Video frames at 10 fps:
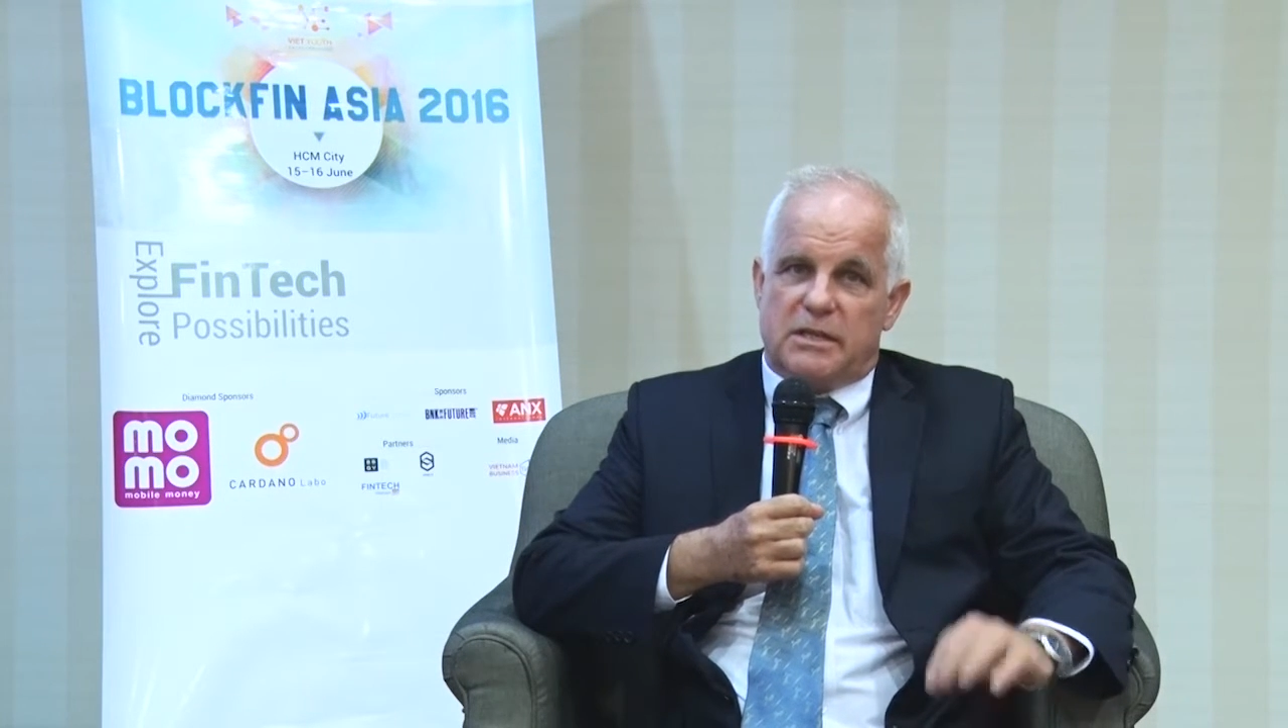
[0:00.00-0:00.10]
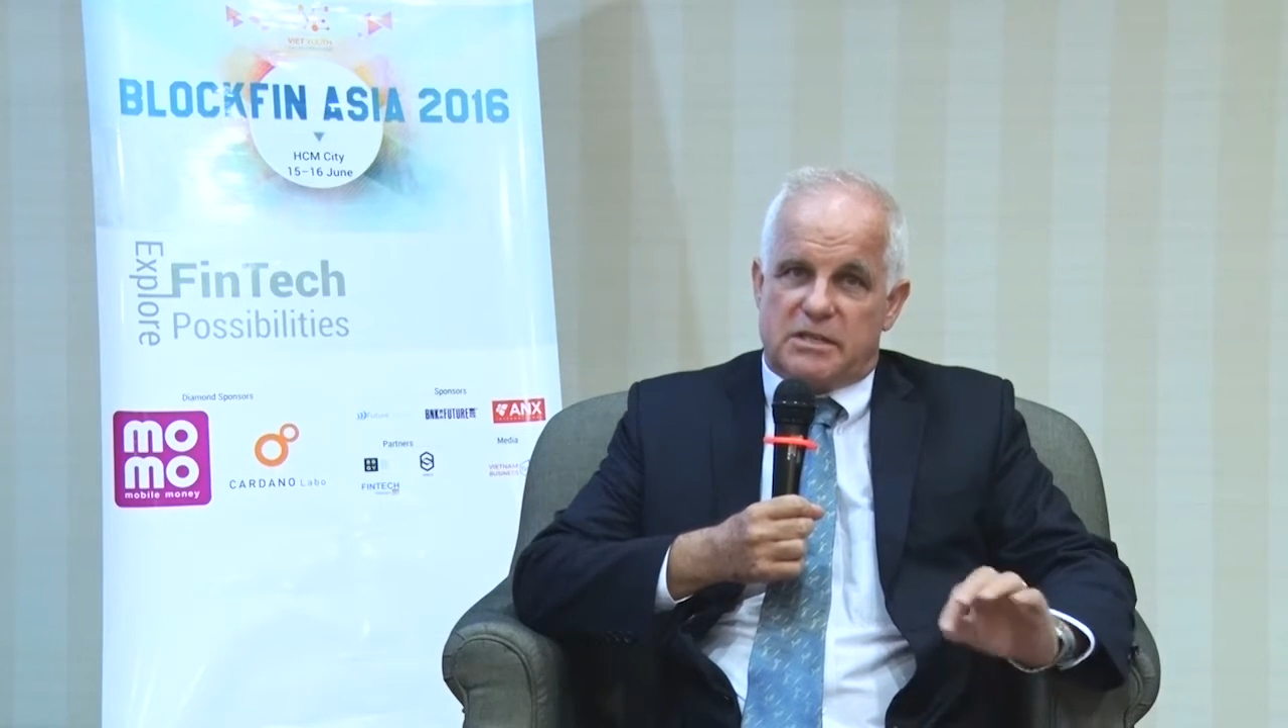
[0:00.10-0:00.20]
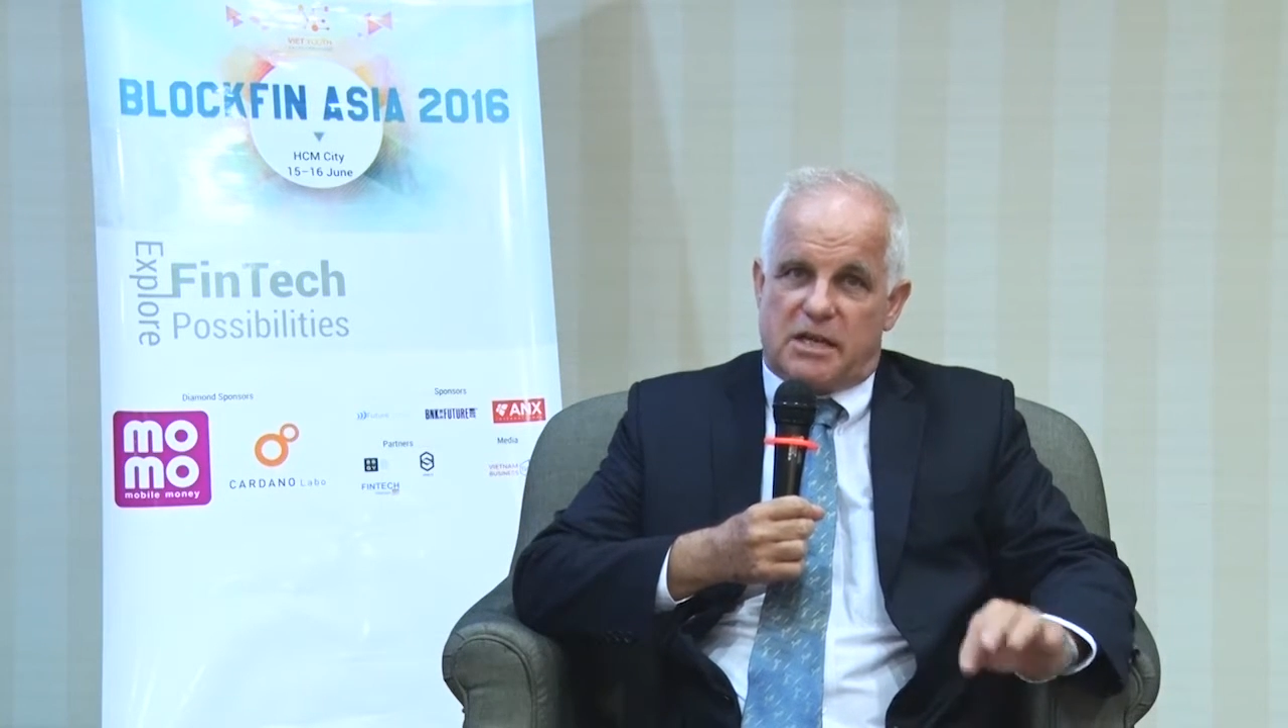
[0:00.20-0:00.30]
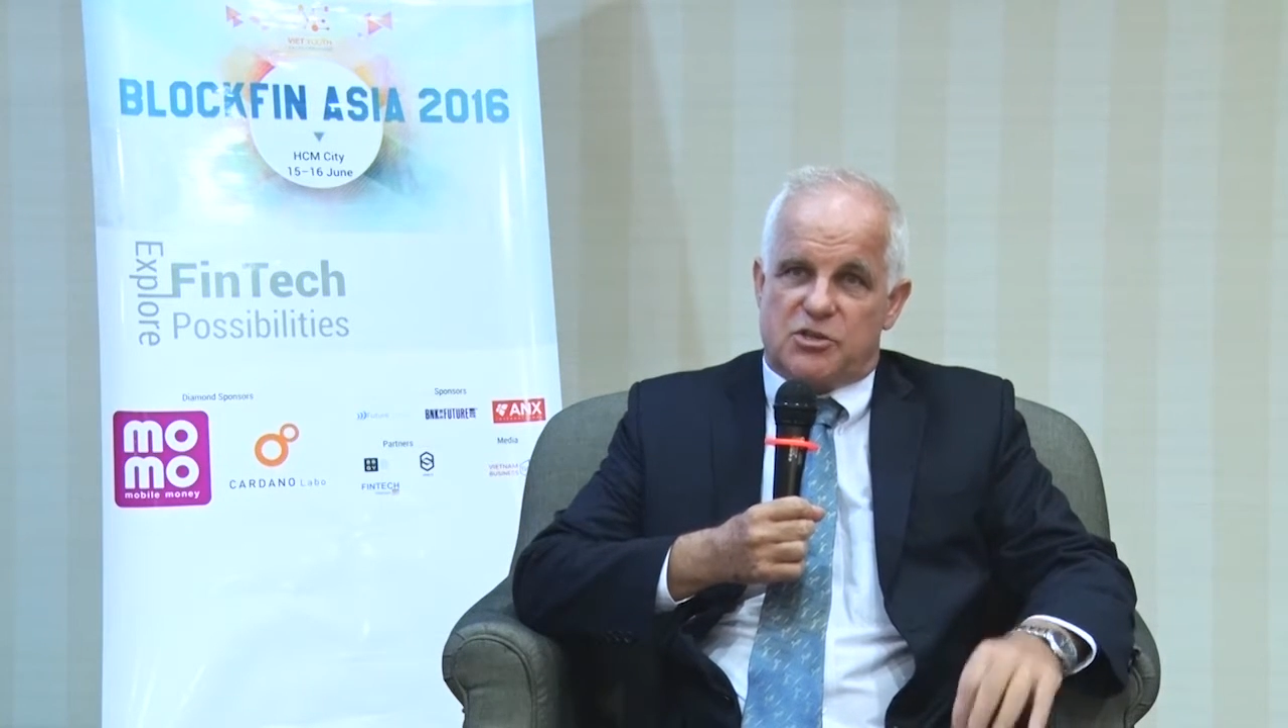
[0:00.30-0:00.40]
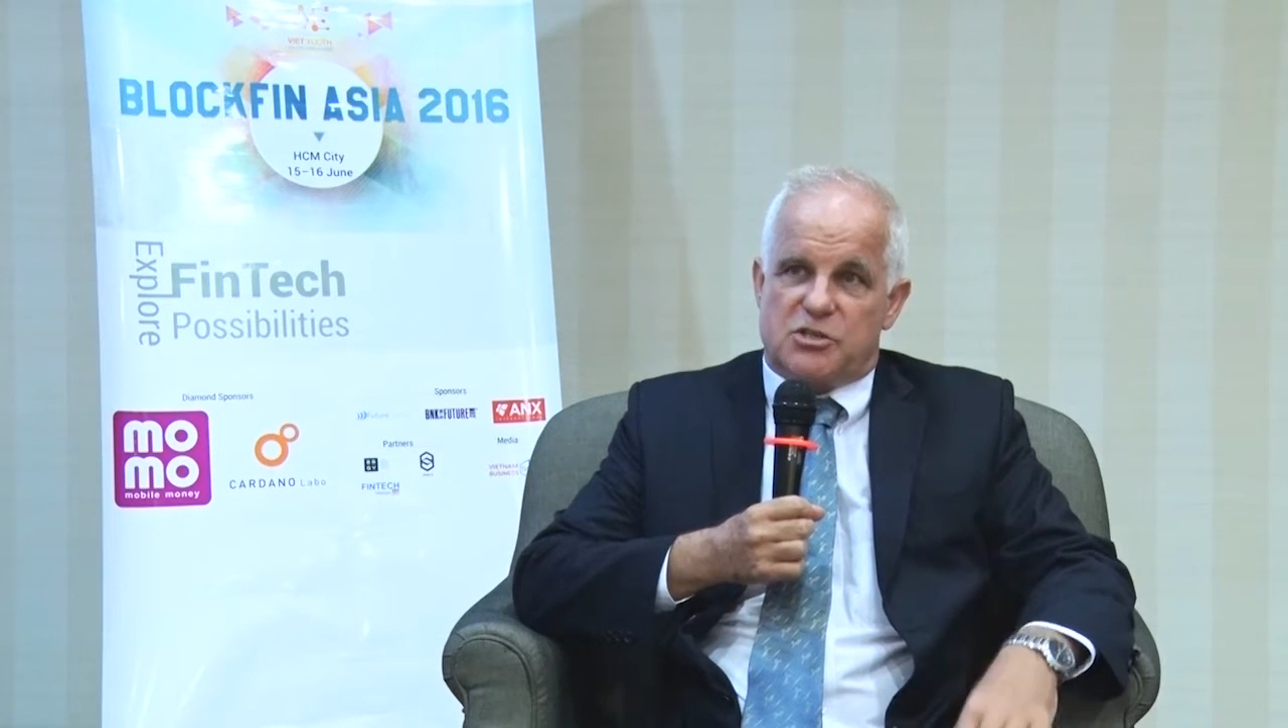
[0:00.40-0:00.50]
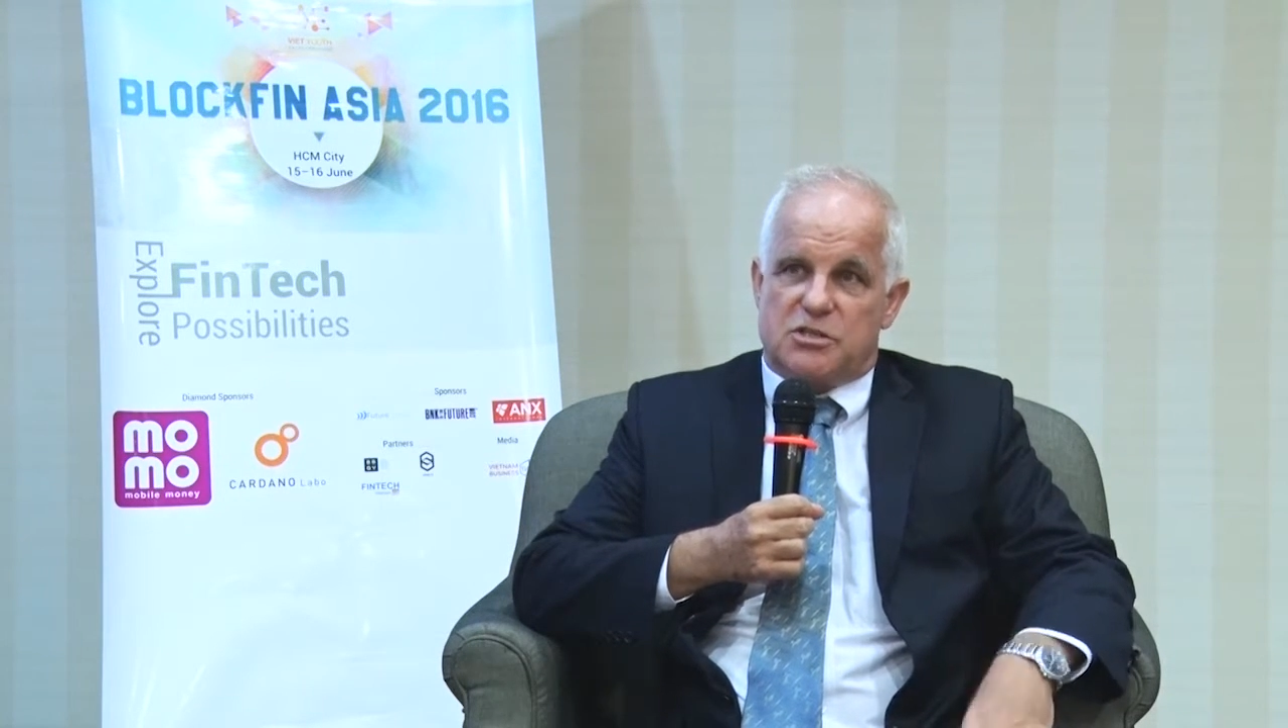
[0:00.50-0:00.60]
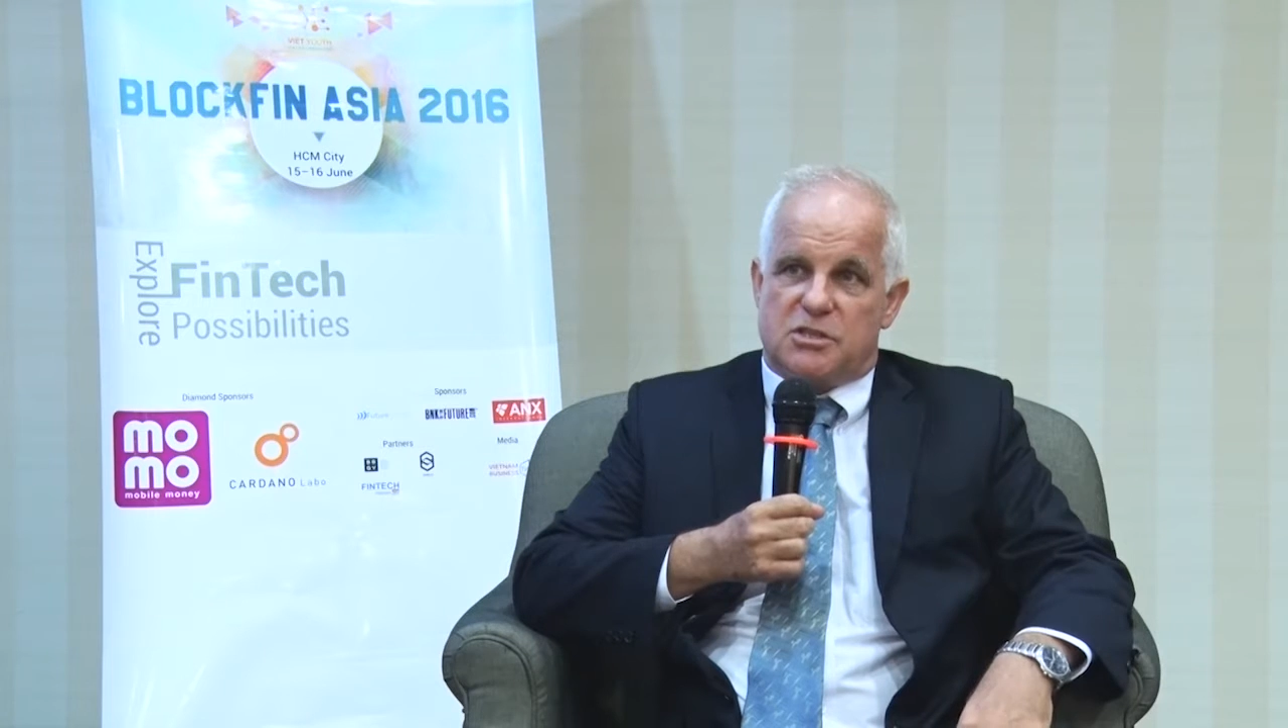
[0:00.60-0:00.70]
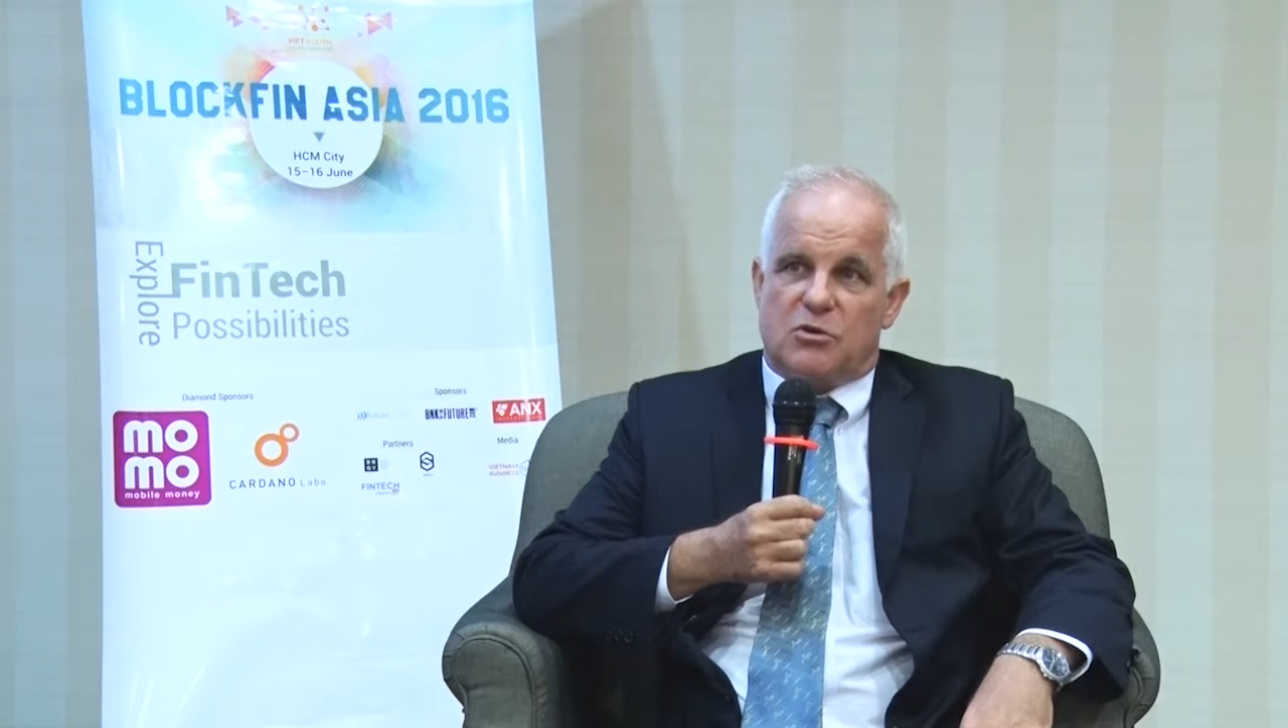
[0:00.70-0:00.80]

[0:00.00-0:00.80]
touches the